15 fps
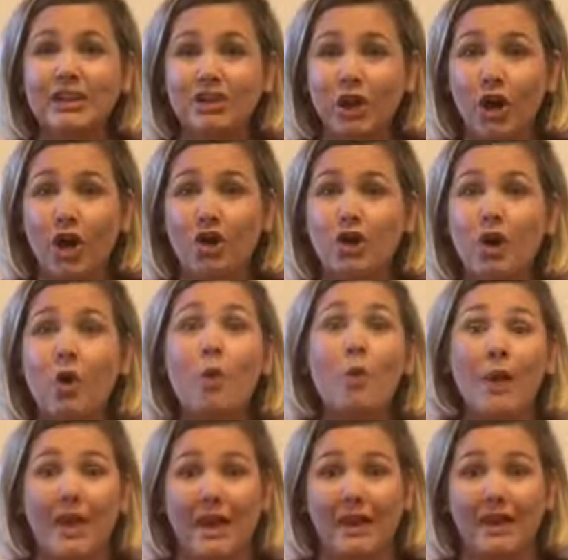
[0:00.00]
dog
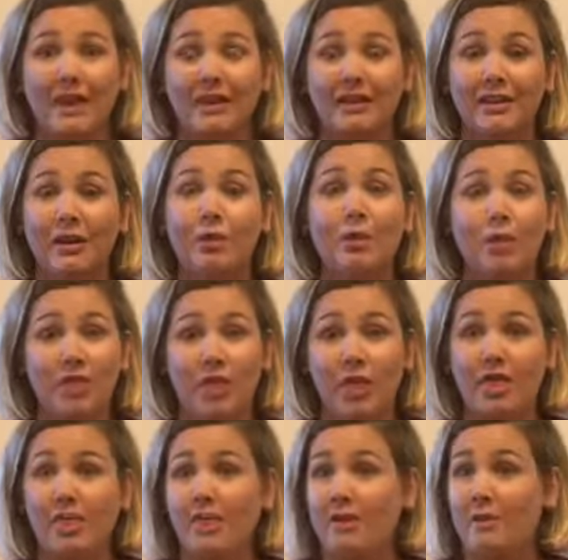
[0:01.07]
wig with
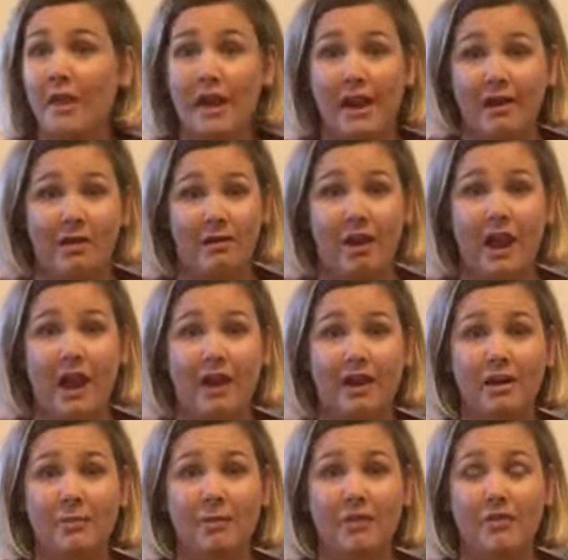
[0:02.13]
the hair I got
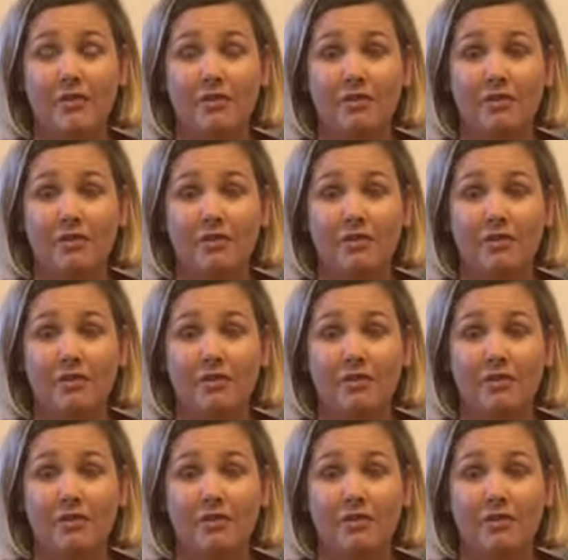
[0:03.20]
up off